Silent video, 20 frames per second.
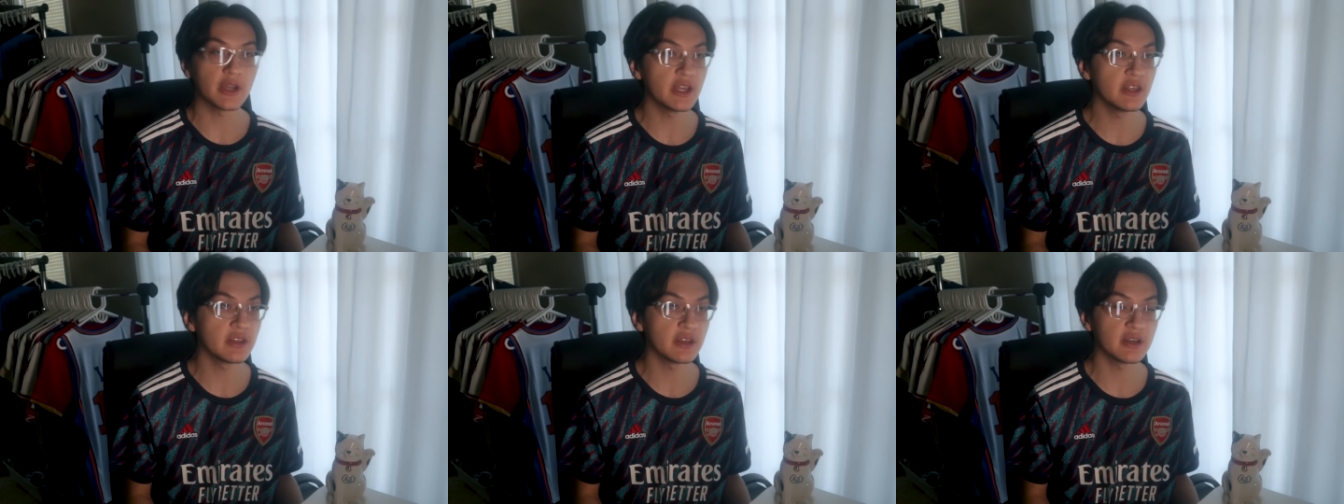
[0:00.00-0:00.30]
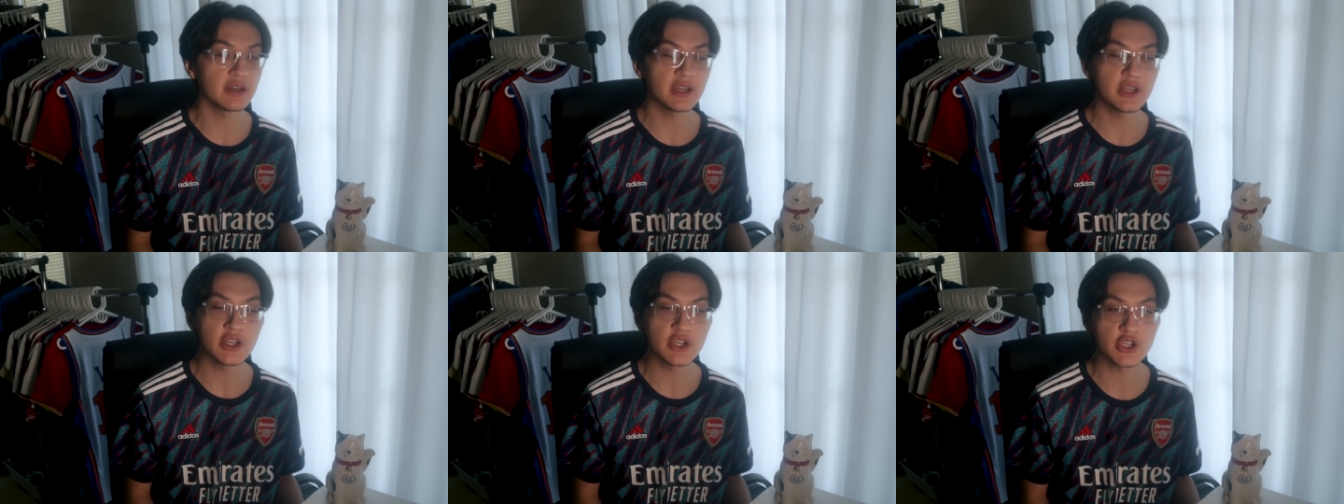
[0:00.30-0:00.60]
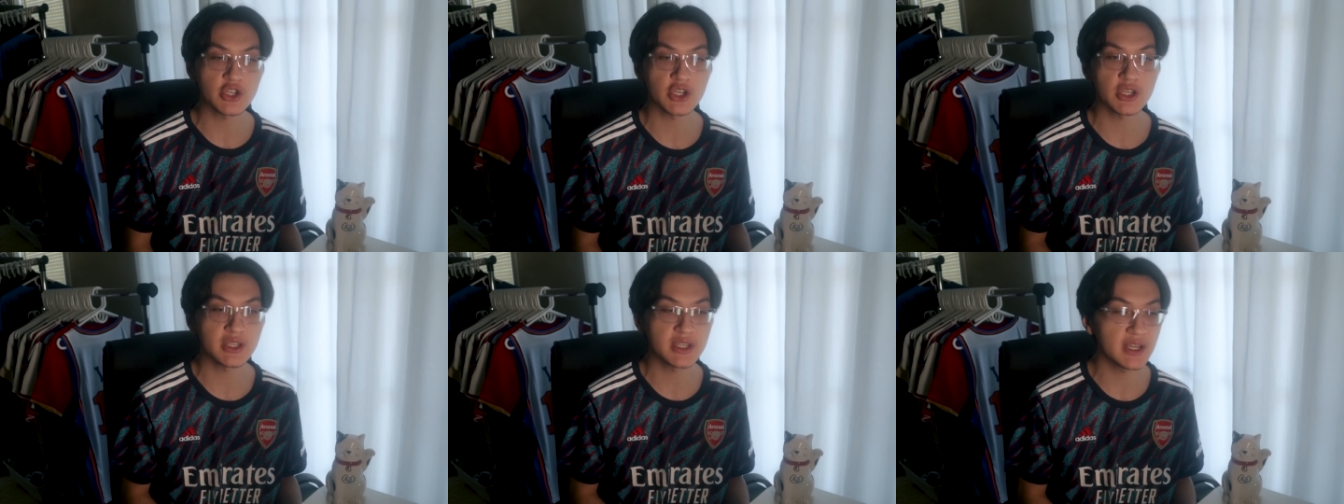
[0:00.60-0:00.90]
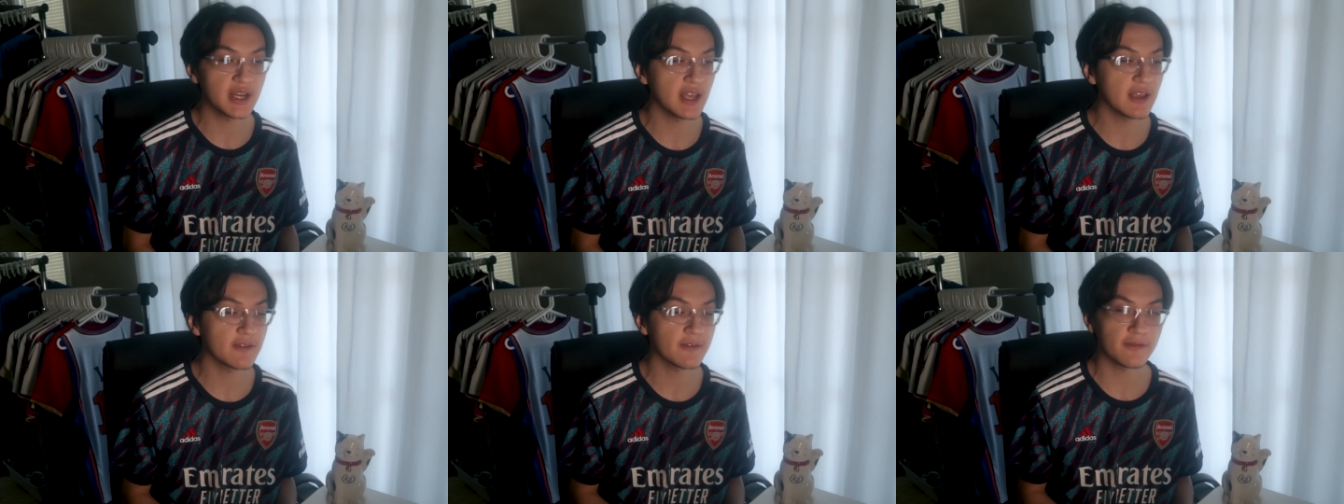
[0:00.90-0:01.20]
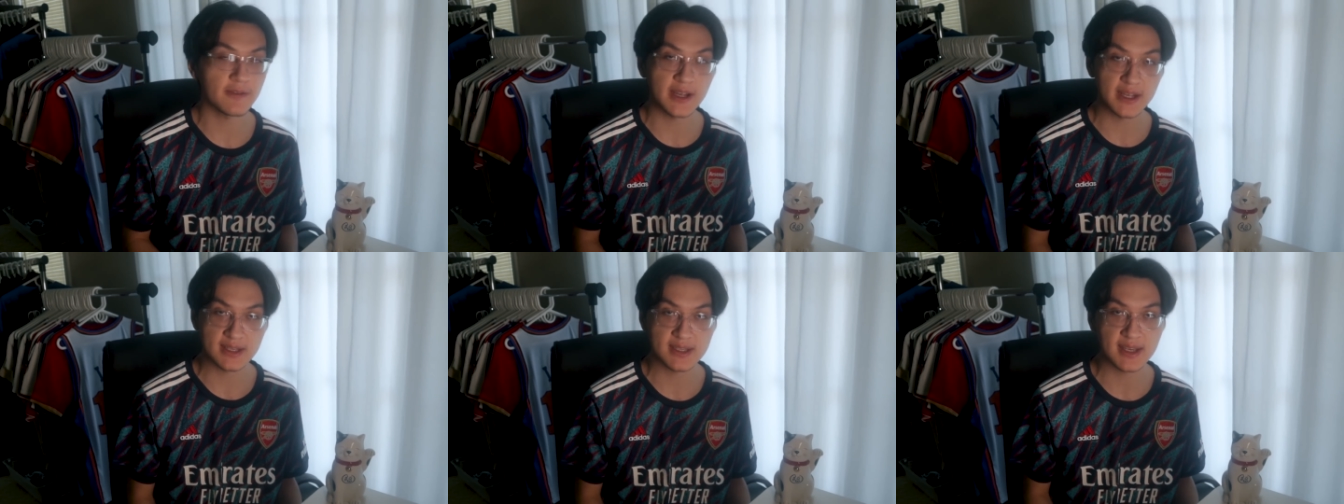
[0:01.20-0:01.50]
Indonesia did a
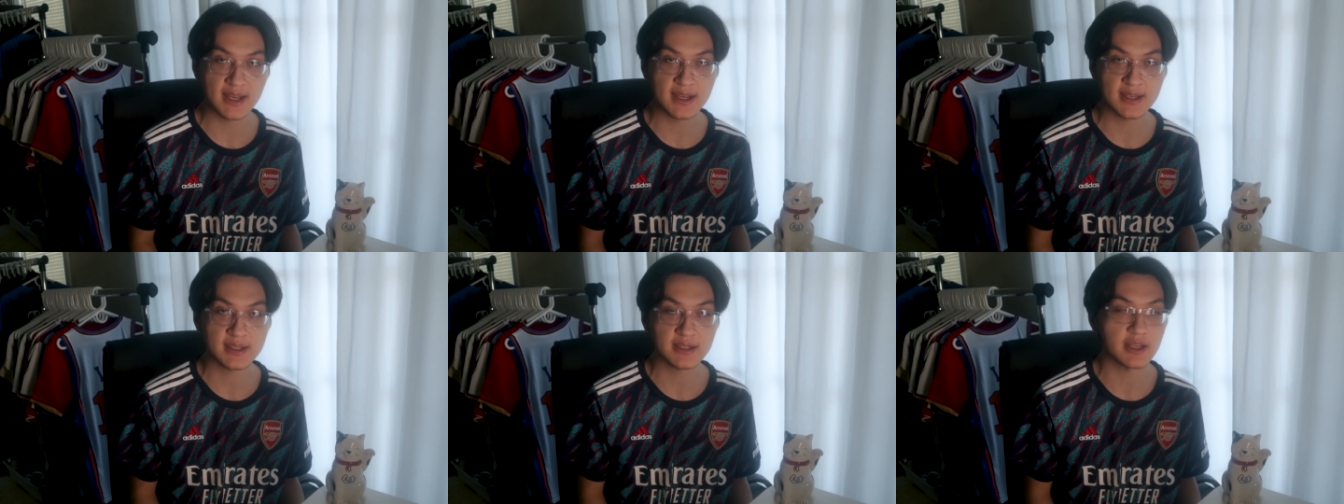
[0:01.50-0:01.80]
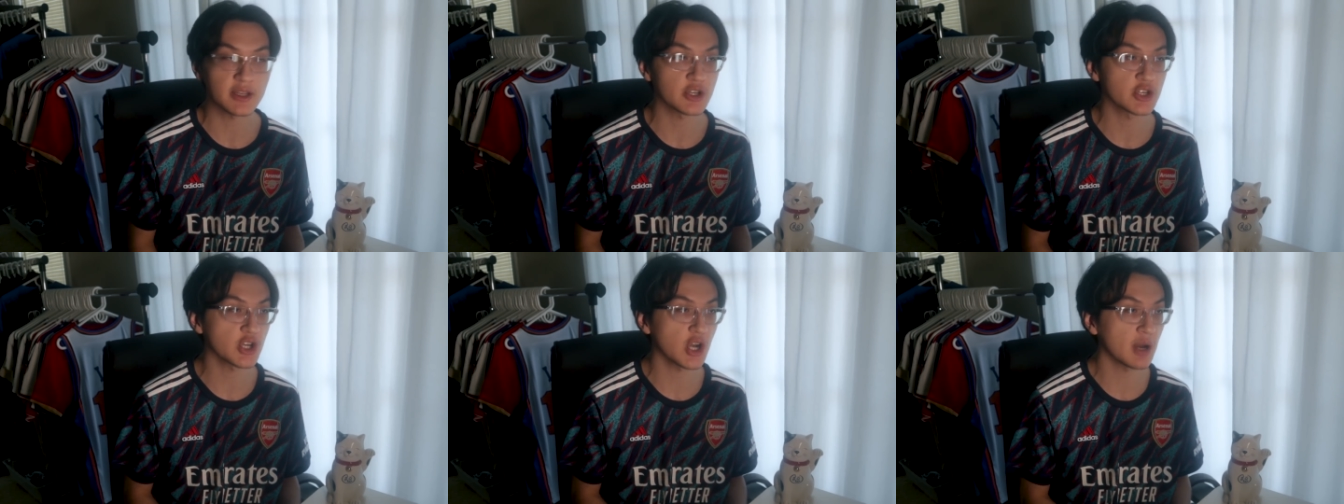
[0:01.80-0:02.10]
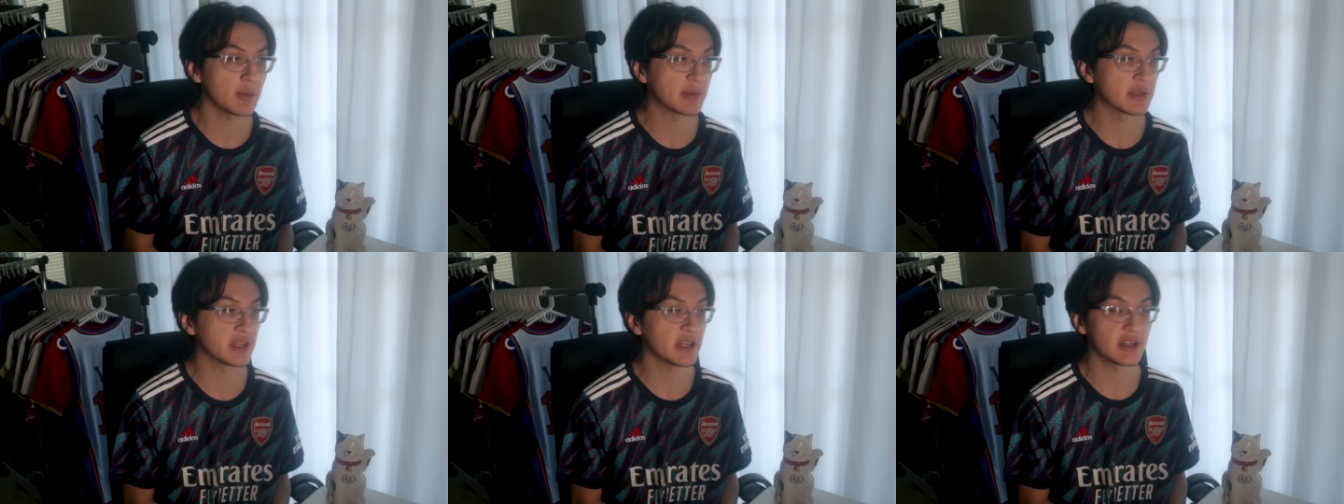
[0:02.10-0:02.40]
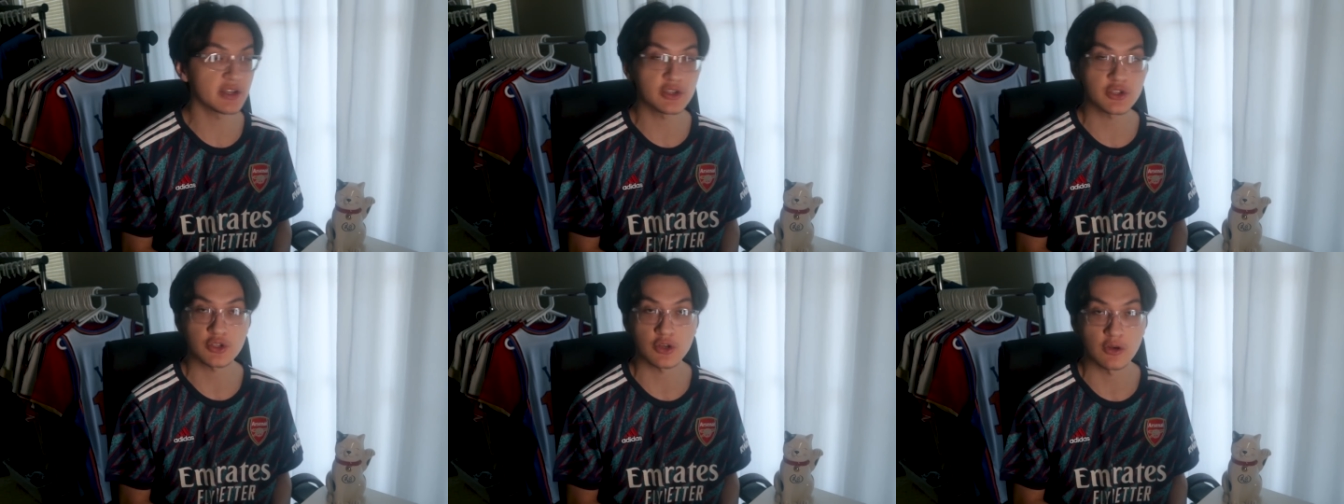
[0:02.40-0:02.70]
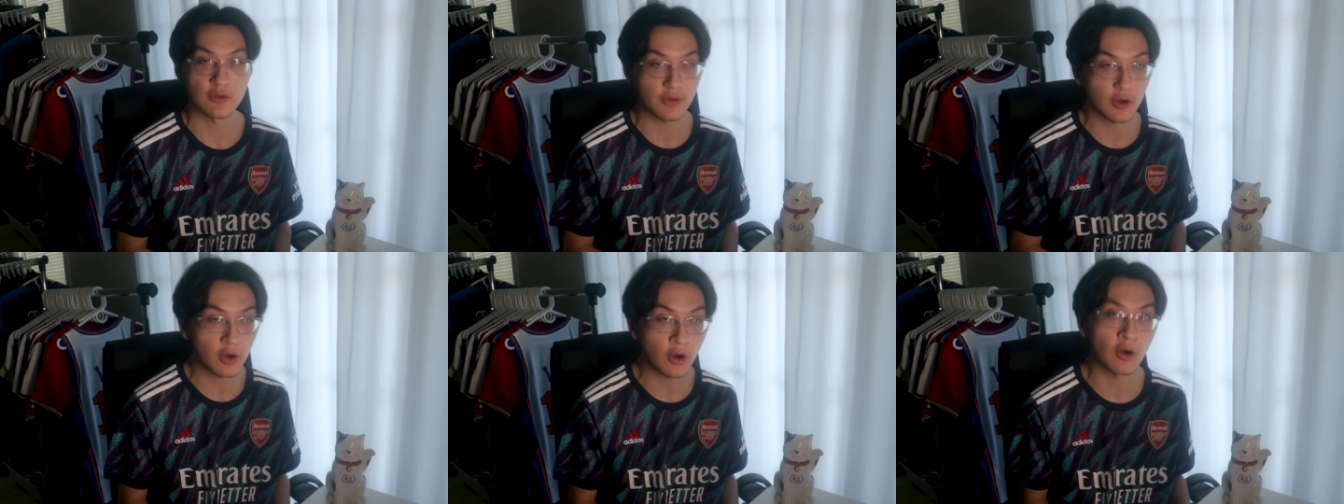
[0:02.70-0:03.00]
fantastic job and they
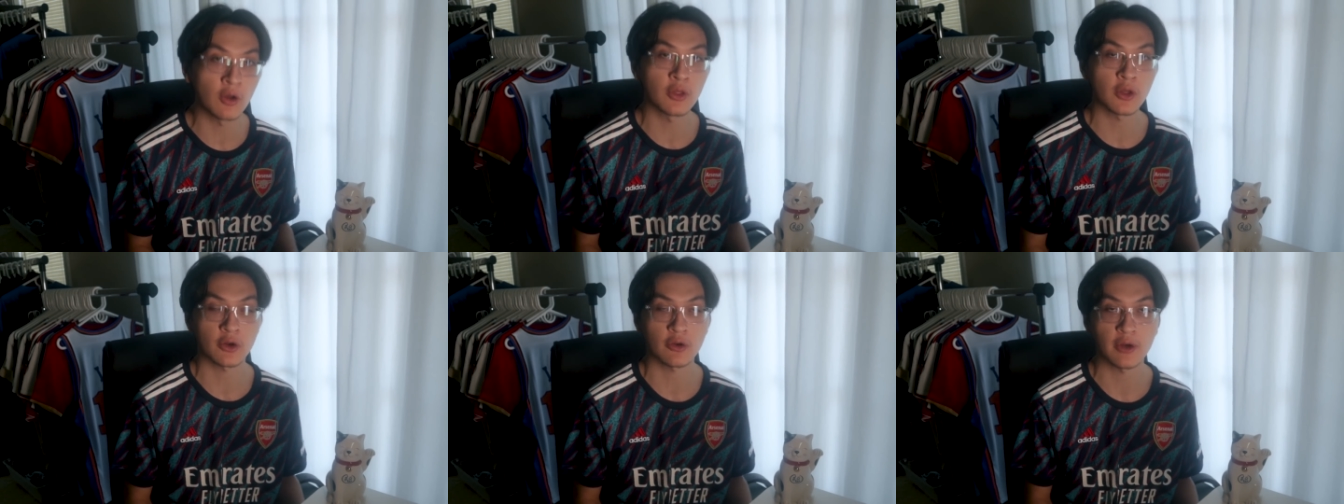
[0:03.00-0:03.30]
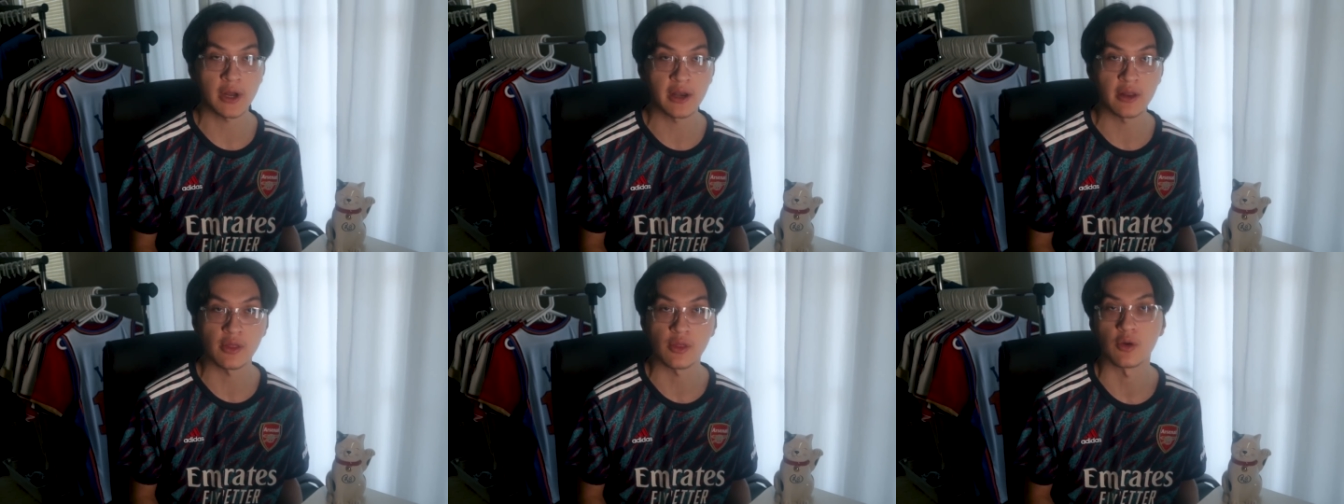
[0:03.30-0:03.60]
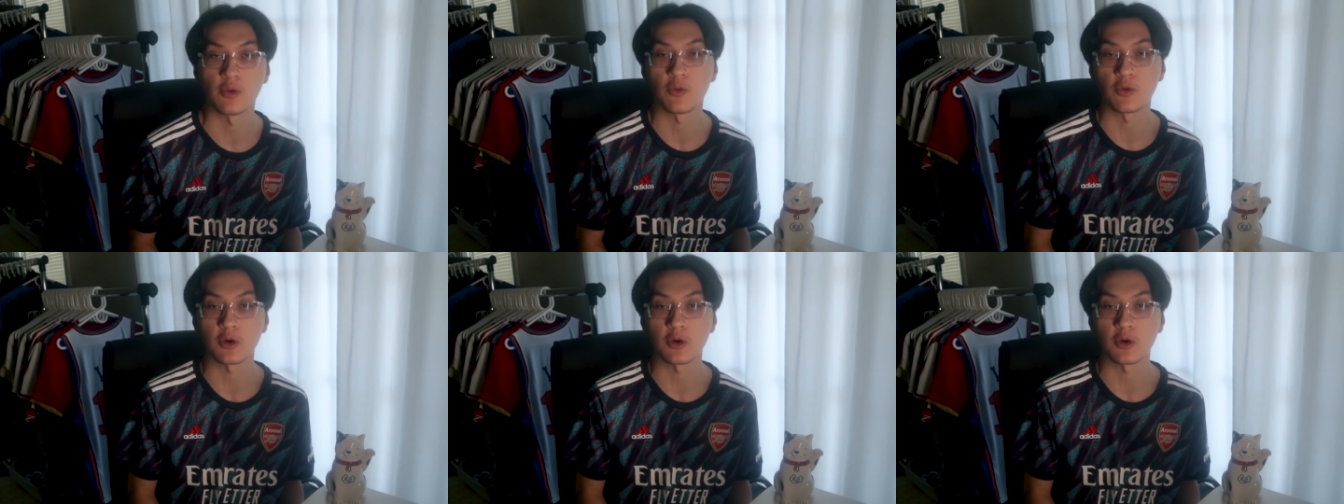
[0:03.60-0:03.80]
deserve all the credit in the